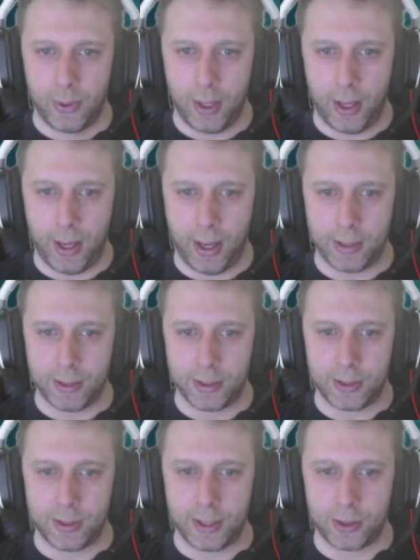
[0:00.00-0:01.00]

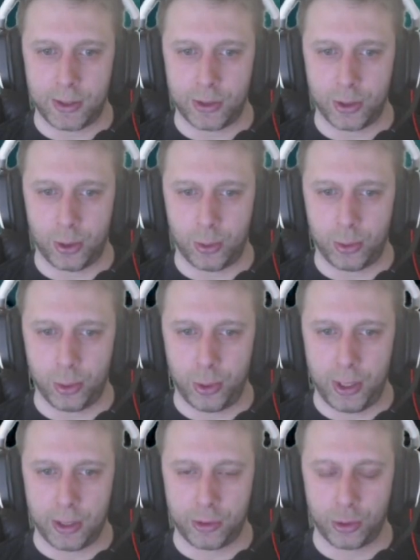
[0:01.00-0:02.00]
And this is all done
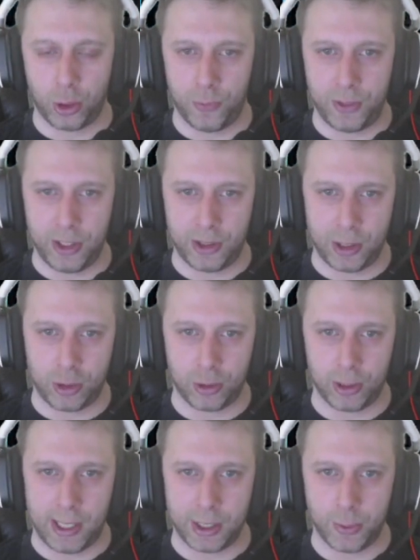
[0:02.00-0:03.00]
in a sort of
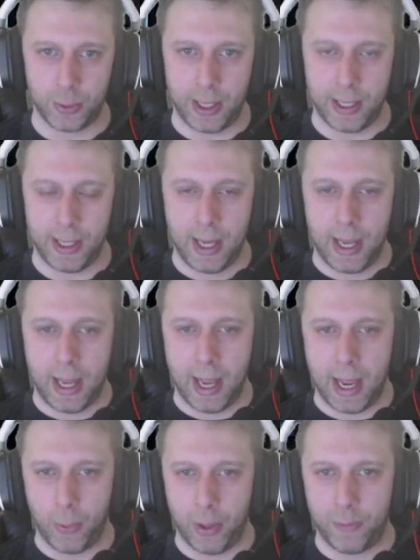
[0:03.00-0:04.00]
decentralized way.
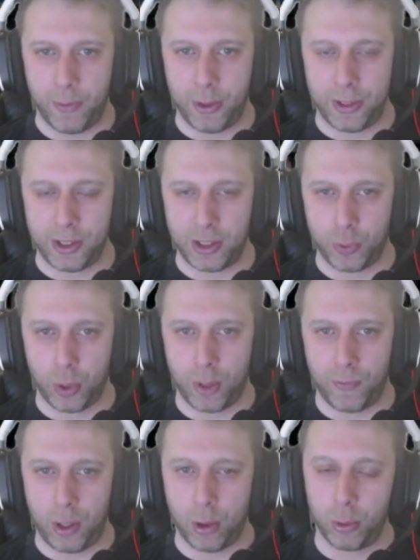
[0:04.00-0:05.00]
However, this is one
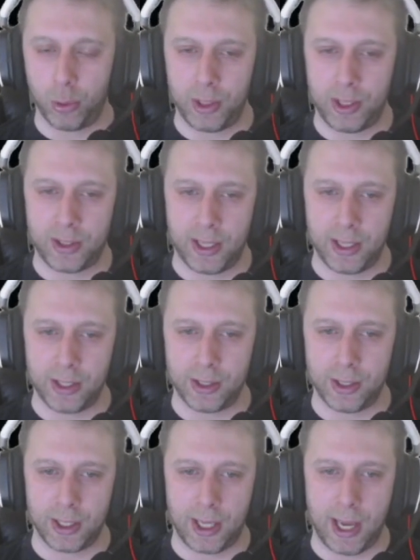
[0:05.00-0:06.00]
of the only things
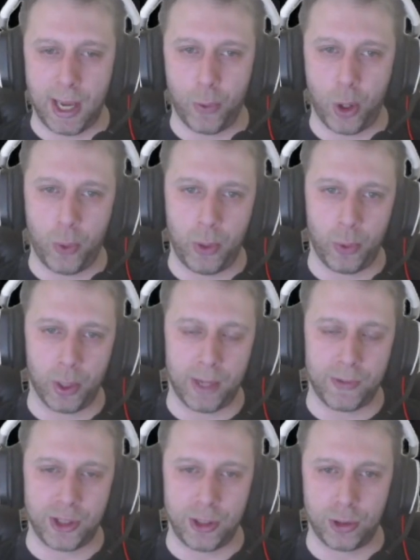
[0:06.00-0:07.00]
in the game where we will
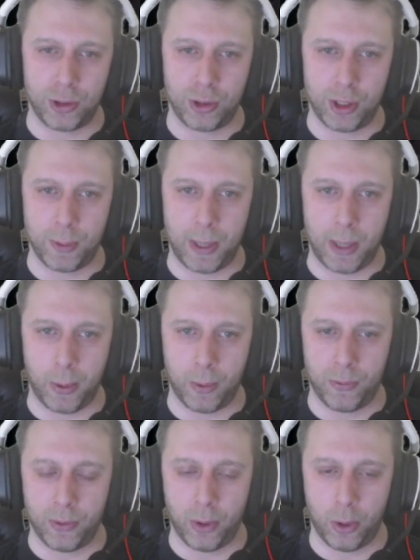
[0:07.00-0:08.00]
have censorship power
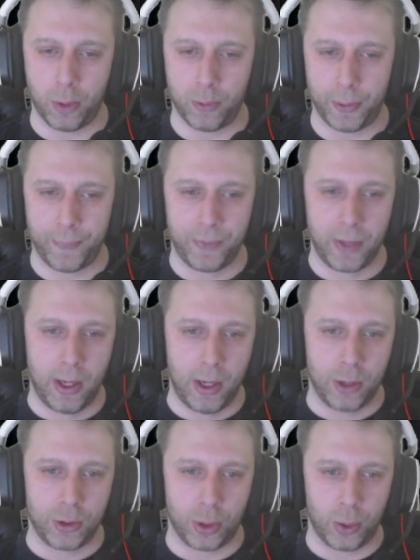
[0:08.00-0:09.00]
over.
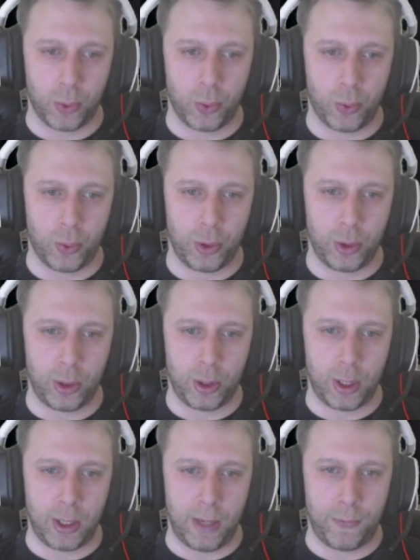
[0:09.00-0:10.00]
So
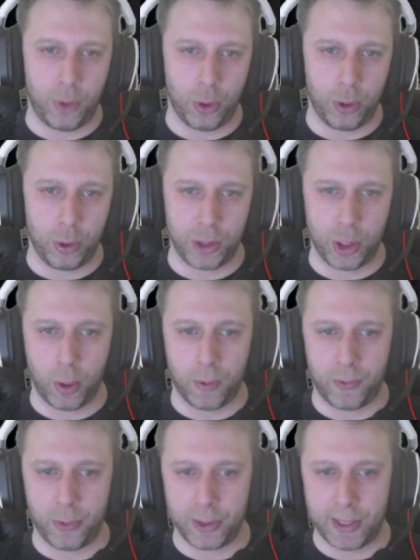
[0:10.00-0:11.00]
if you're using our
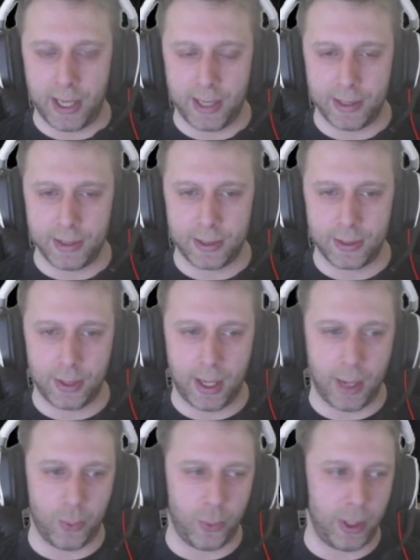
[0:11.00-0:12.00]
front end,
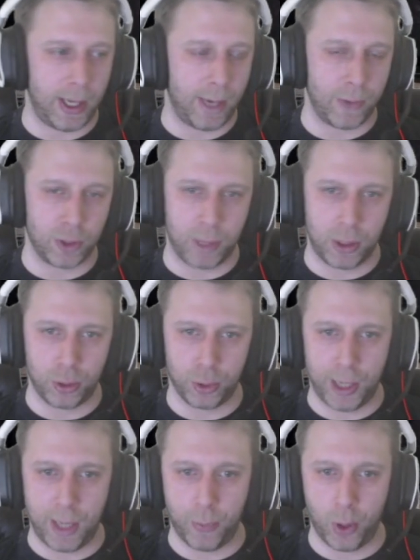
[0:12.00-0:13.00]
we have a special
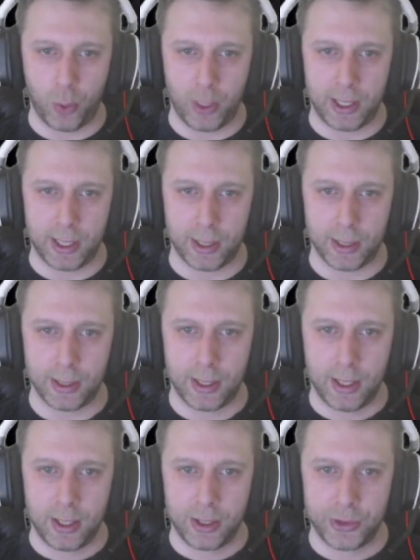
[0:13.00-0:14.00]
name where we can
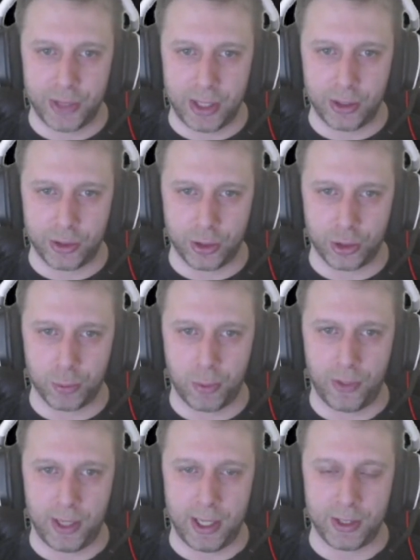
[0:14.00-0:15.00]
censor some
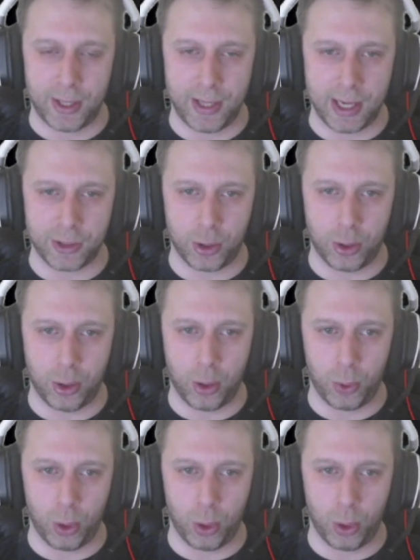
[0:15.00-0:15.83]
of these, and that's will